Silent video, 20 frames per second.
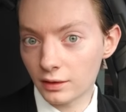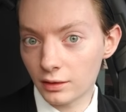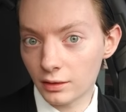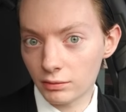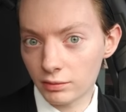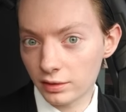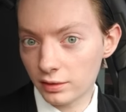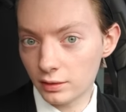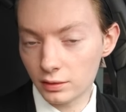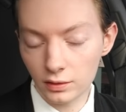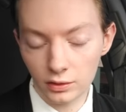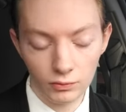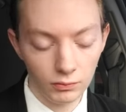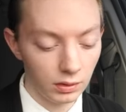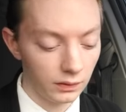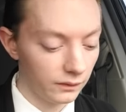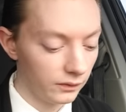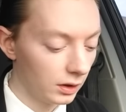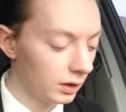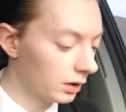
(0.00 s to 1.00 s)
I've seen this
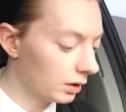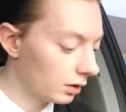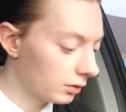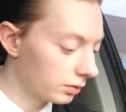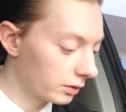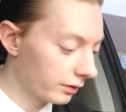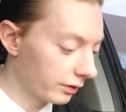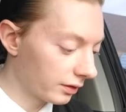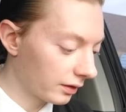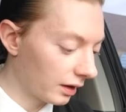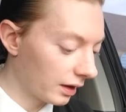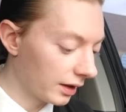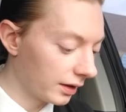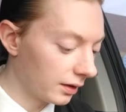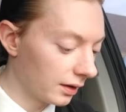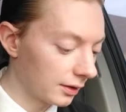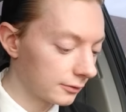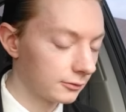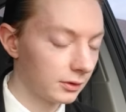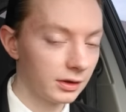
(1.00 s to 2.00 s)
one video where this guy
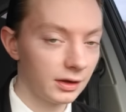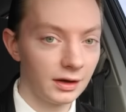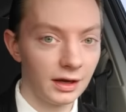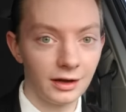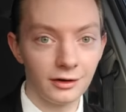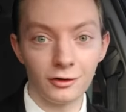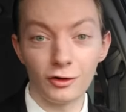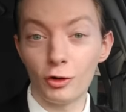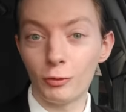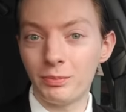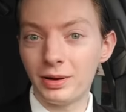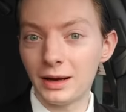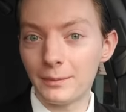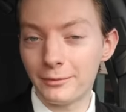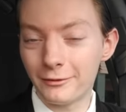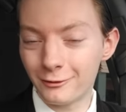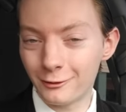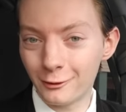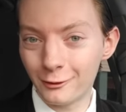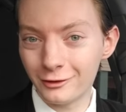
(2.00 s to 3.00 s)
got one that had no
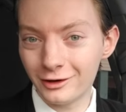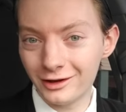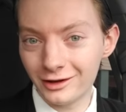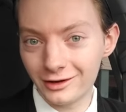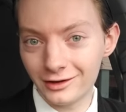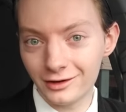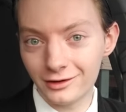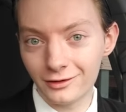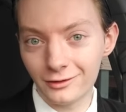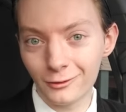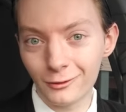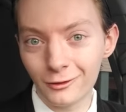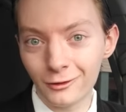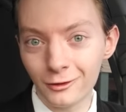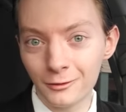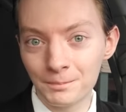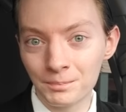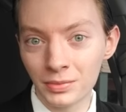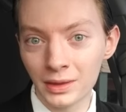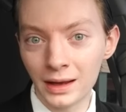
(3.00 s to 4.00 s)
pepperoni in it at all.